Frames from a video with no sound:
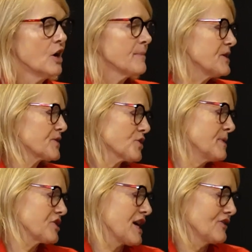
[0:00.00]
No, I mean there's so
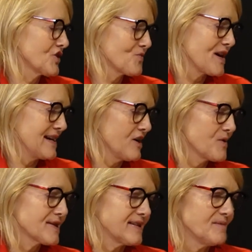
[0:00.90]
many challenges right now,
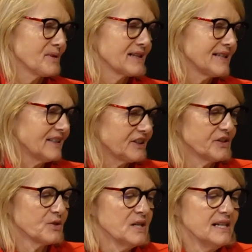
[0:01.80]
Wasim. But I think
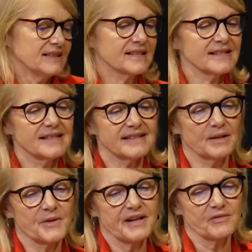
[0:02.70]
this is the
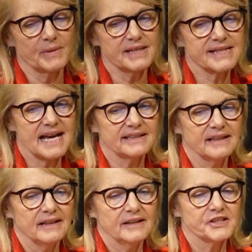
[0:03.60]
thing with government is that
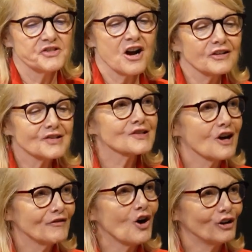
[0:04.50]
you're not going to
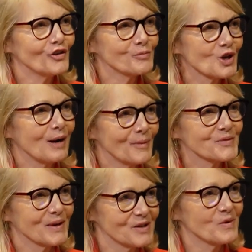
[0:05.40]
solve all the
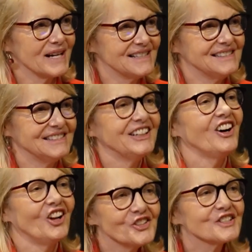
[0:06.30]
problems right away.
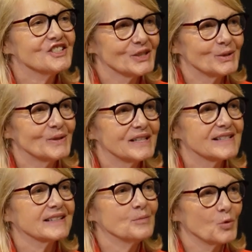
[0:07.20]
All you can do
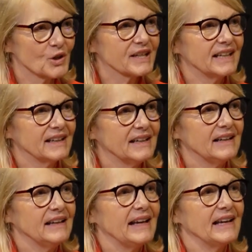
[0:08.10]
is keep working
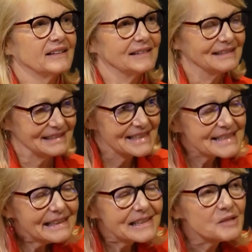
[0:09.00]
and
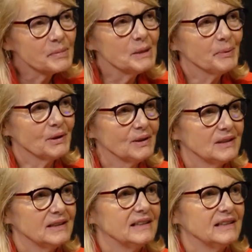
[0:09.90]
listening to people,